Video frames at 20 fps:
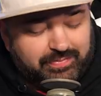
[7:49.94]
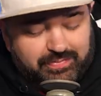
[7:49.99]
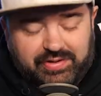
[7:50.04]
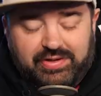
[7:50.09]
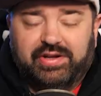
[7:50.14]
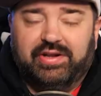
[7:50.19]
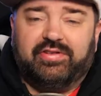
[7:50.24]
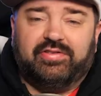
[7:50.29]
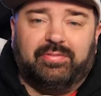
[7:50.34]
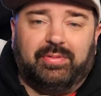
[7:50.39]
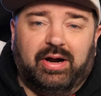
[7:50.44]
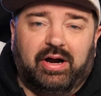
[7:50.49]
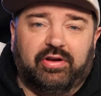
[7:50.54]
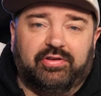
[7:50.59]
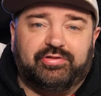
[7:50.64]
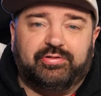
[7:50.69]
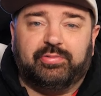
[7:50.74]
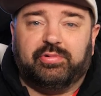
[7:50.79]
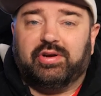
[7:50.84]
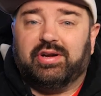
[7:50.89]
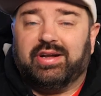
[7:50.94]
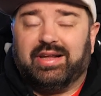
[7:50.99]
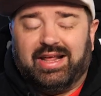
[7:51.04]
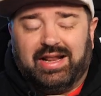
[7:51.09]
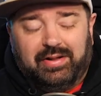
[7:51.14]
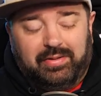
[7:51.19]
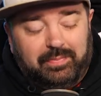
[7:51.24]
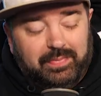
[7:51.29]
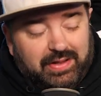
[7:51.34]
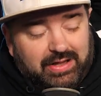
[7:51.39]
meeting tomorrow, so we're going to
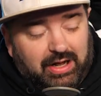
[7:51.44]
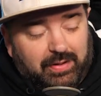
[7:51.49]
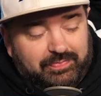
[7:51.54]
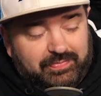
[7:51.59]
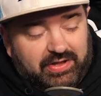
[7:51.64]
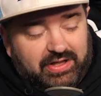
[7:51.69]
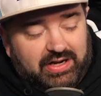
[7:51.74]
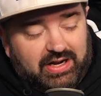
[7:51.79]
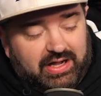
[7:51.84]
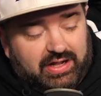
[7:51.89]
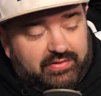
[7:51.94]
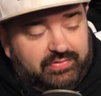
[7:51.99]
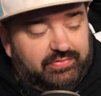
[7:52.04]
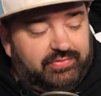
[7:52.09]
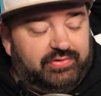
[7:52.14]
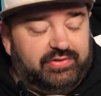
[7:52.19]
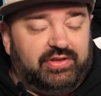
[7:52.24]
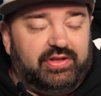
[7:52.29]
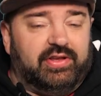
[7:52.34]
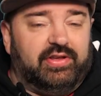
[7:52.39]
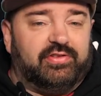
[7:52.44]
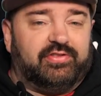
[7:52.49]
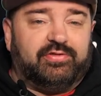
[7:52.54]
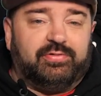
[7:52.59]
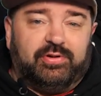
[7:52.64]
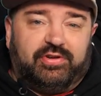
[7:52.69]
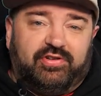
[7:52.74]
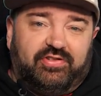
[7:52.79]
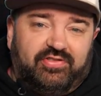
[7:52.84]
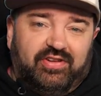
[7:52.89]
get a big update on the
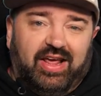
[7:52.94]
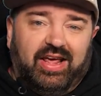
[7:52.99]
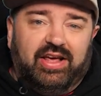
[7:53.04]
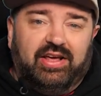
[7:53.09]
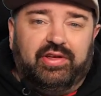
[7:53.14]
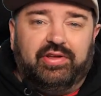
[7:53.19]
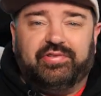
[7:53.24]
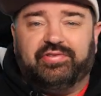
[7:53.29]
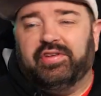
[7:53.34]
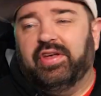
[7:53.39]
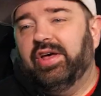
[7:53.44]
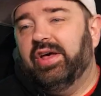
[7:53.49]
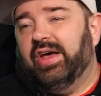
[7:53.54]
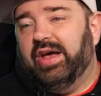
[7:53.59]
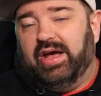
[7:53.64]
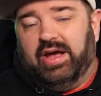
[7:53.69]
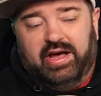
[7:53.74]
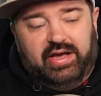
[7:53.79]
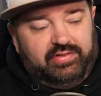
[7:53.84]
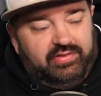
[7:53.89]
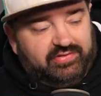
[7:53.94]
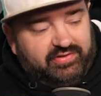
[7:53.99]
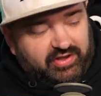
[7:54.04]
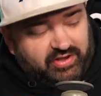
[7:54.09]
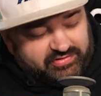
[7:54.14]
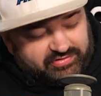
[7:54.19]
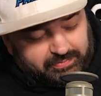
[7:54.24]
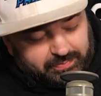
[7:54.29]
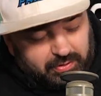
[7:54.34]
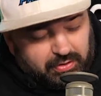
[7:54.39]
Switch sales and the
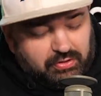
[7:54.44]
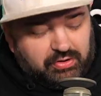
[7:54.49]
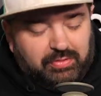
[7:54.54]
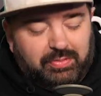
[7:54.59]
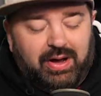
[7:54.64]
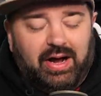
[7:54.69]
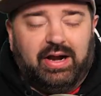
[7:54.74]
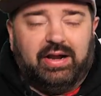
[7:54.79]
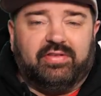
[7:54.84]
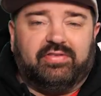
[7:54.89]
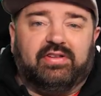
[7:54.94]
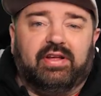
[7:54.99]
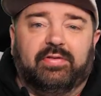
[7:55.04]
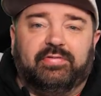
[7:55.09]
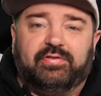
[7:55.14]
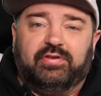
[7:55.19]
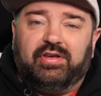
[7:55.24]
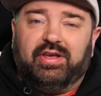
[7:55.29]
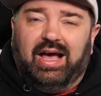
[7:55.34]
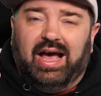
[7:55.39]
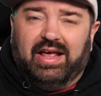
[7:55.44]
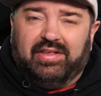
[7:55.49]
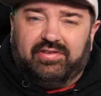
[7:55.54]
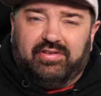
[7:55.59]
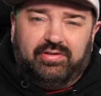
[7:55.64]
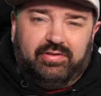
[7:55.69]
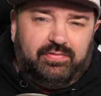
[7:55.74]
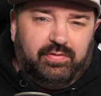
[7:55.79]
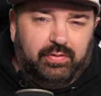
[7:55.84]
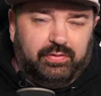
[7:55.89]
sales of Pokemon and stuff, so you guys
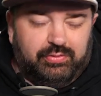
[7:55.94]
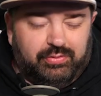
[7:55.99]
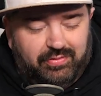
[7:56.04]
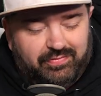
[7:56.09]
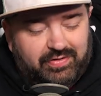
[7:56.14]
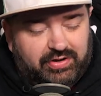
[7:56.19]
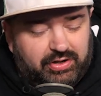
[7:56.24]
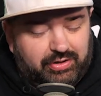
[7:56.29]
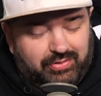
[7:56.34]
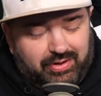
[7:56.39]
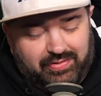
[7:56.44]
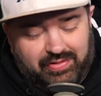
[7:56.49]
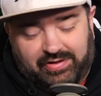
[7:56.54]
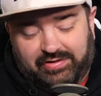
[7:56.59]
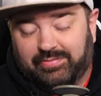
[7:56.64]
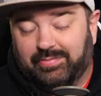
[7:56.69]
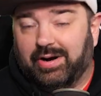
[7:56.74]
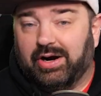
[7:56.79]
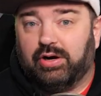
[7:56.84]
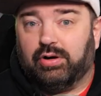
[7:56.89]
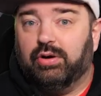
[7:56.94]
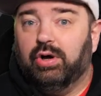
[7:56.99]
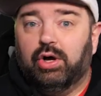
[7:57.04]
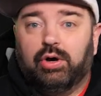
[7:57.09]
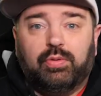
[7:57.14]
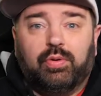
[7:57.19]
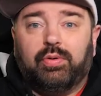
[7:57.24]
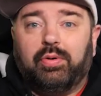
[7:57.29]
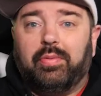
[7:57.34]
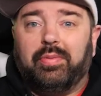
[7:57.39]
can look forward to a video on that tomorrow.
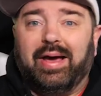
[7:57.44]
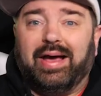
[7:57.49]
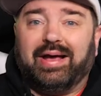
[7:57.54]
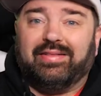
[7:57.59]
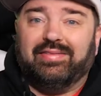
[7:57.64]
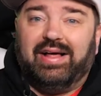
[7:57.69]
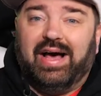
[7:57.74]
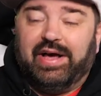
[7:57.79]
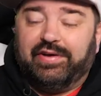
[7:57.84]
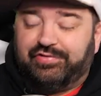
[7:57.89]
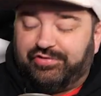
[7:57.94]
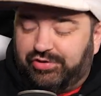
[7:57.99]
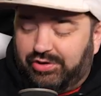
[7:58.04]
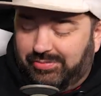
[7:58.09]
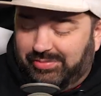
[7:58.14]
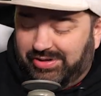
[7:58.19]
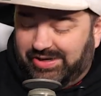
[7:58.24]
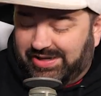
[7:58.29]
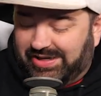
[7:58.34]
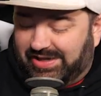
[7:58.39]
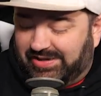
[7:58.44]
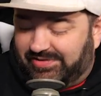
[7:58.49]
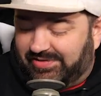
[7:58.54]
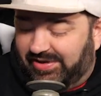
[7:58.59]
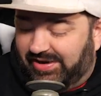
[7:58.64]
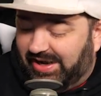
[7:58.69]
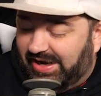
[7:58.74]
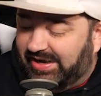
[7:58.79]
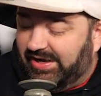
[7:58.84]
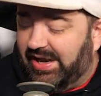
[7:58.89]
We'll be back live streaming again
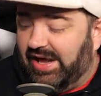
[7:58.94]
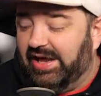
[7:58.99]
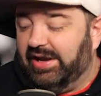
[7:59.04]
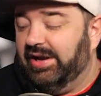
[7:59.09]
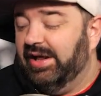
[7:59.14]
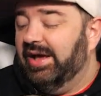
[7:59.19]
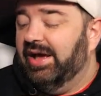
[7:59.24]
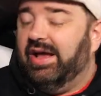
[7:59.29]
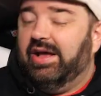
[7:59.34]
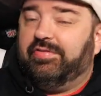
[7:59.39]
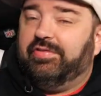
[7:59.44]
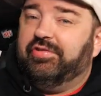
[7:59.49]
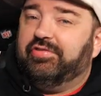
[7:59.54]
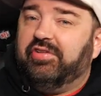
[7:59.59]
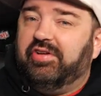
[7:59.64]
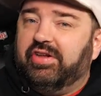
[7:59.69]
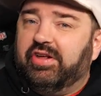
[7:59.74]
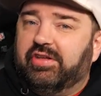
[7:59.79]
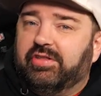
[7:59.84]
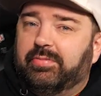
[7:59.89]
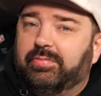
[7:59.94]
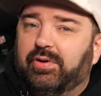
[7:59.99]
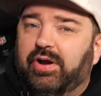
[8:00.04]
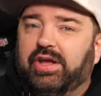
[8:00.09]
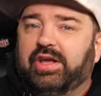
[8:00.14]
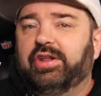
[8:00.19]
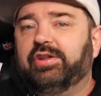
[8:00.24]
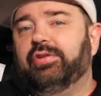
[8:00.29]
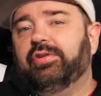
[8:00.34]
tonight, and if there's any other breaking